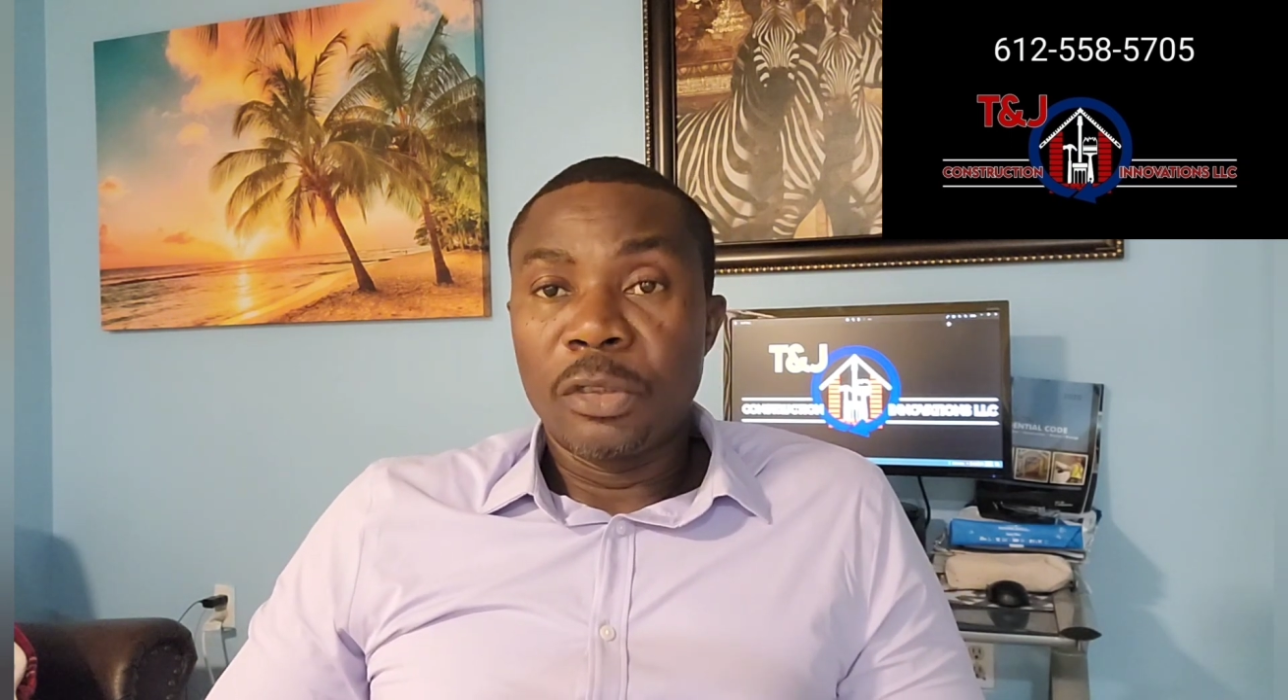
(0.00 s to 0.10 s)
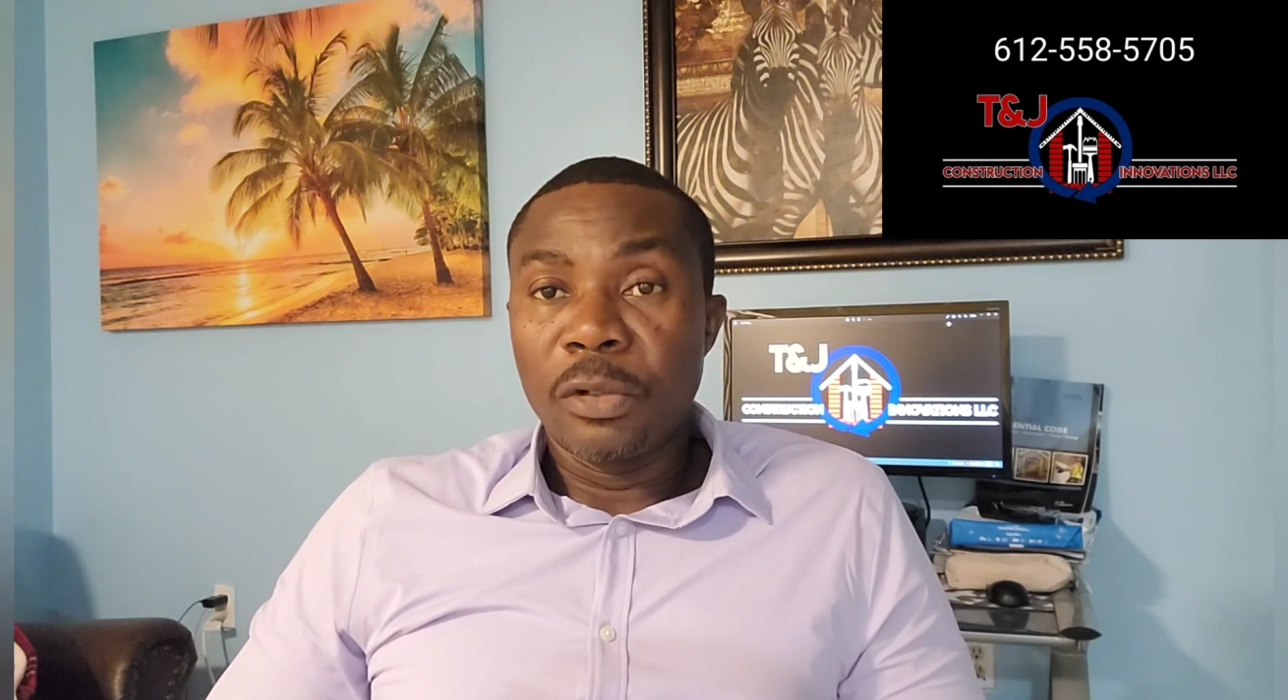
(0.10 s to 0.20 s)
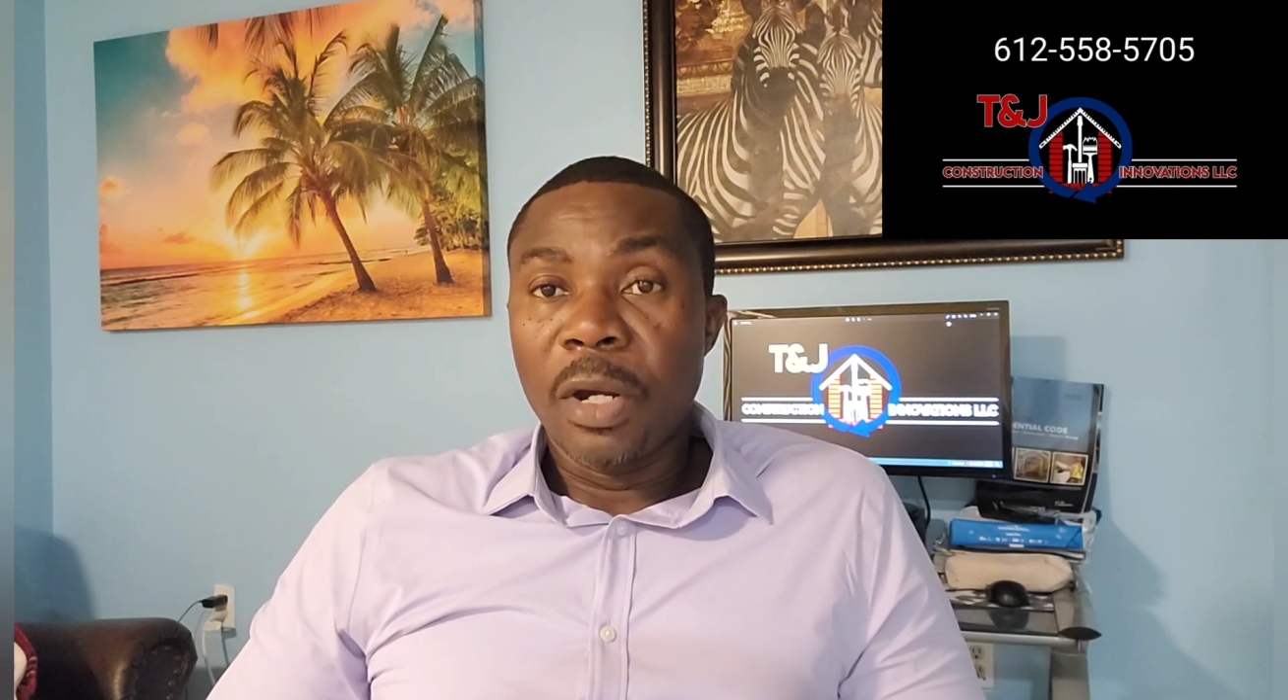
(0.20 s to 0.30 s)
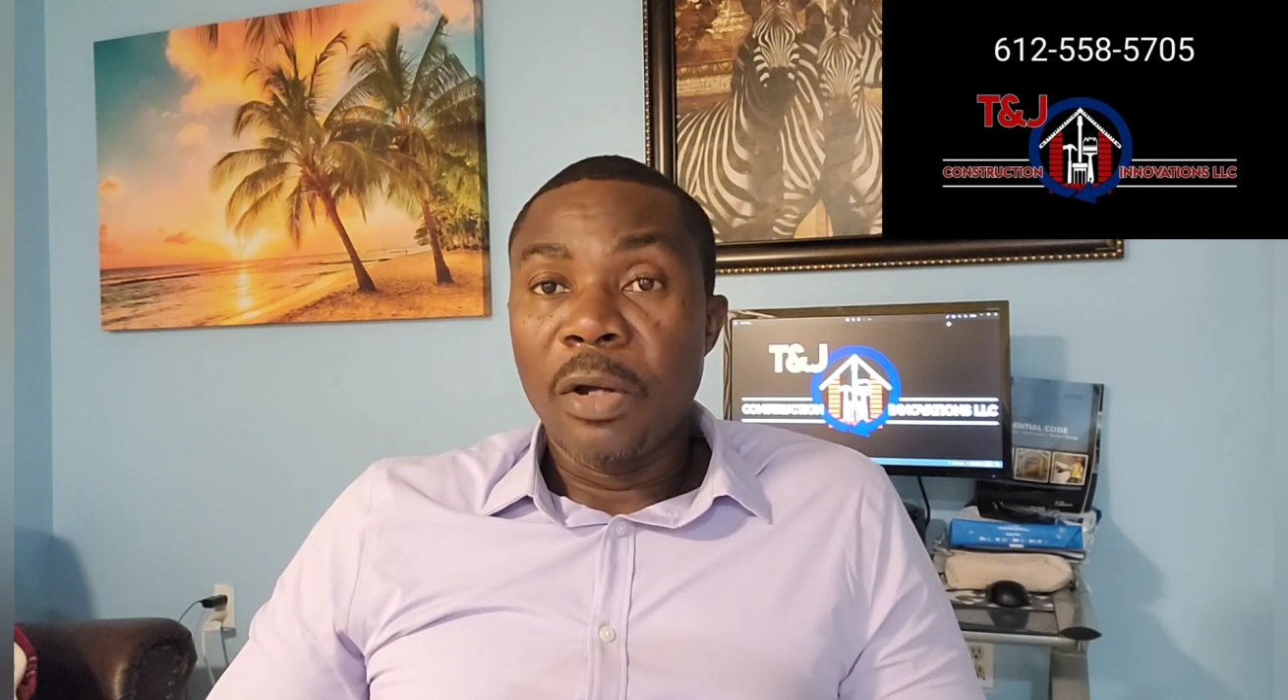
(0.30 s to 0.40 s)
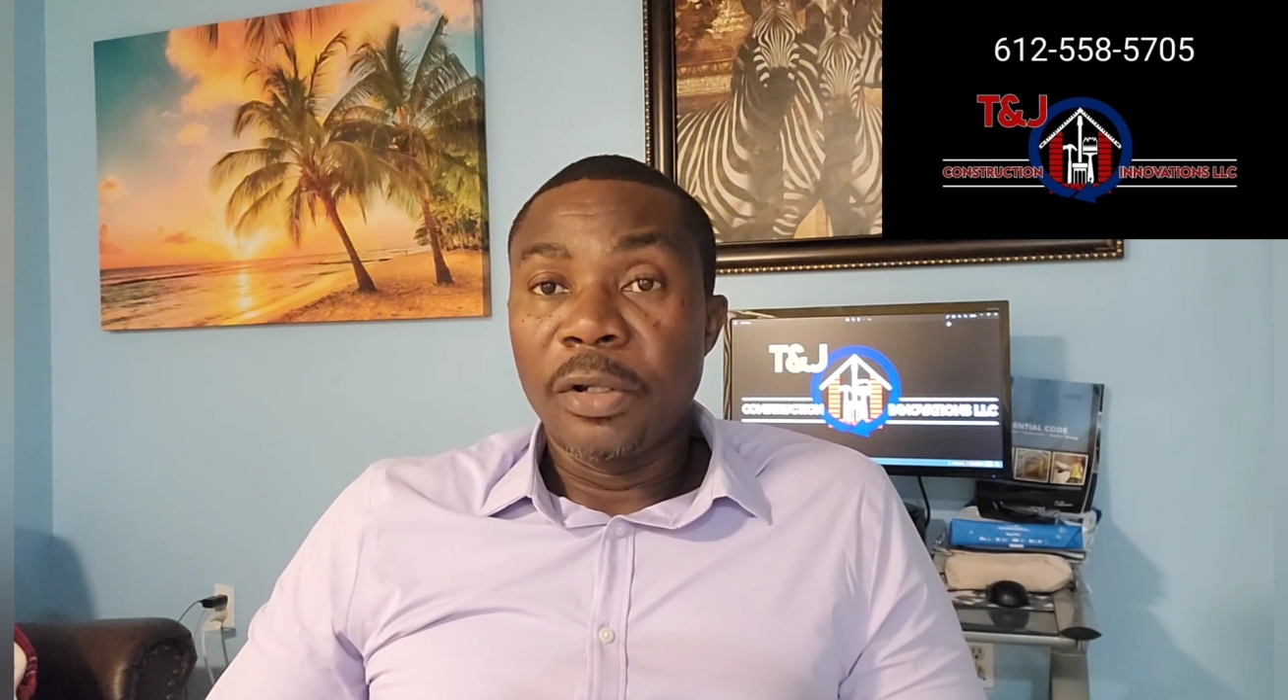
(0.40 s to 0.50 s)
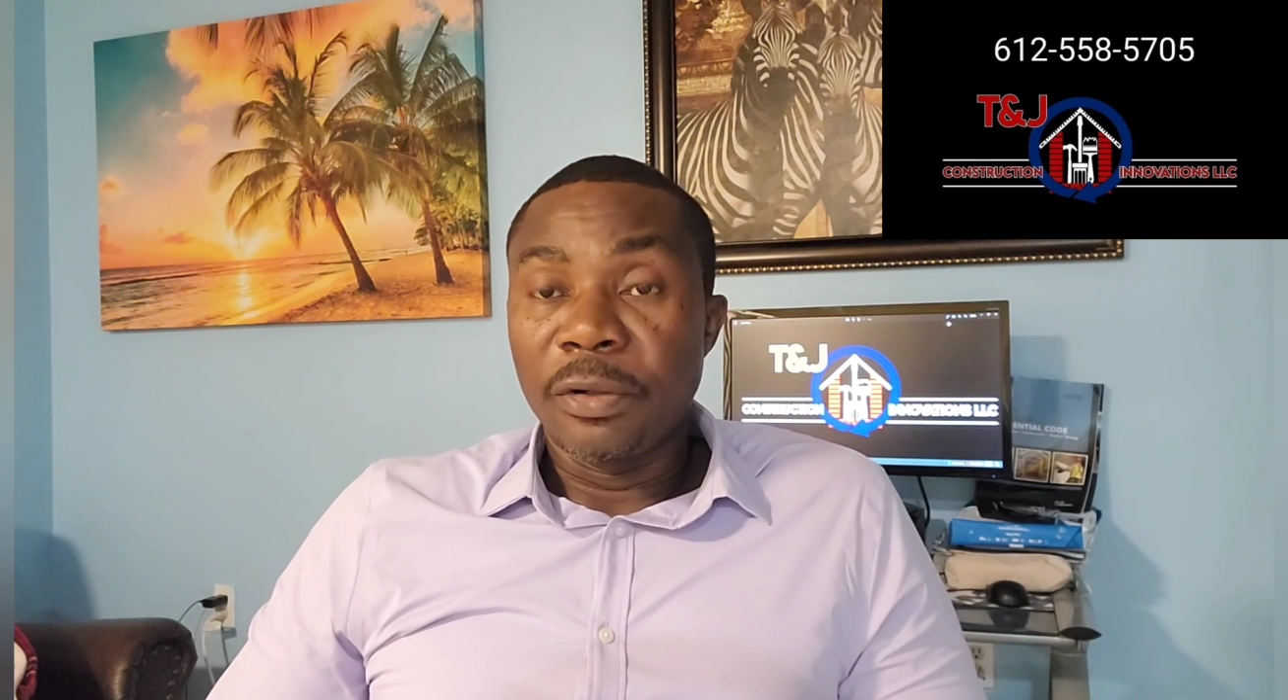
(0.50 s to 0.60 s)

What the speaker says: you are on the